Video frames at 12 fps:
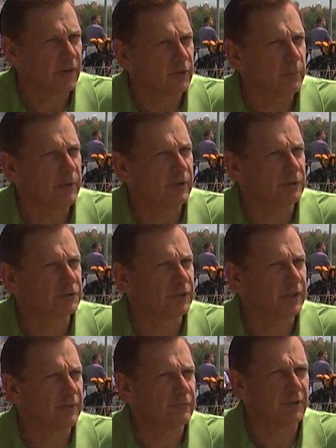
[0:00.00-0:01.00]
Counterbalance
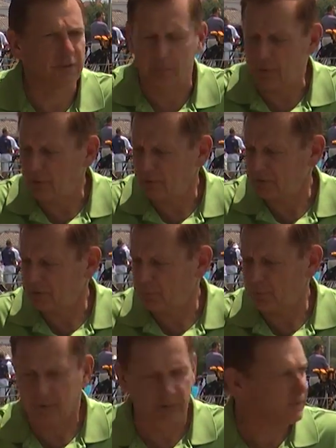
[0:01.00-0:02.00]
shaft as opposed to
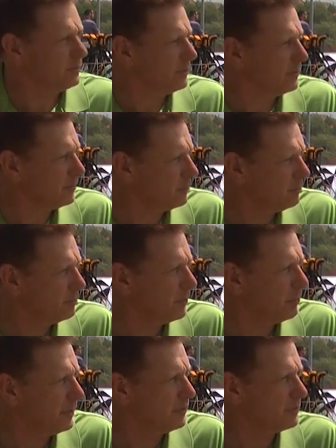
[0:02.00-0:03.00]
putting the
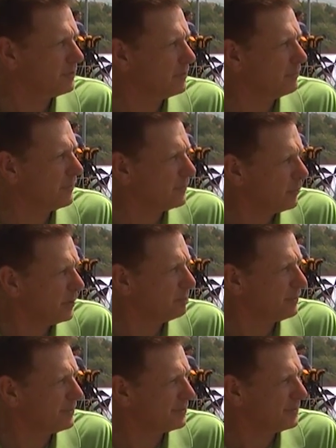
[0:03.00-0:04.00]
balance certified weight
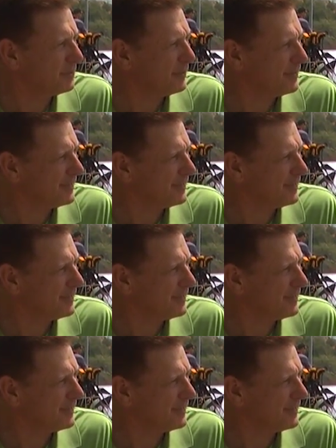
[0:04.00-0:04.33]
plugs in the butt.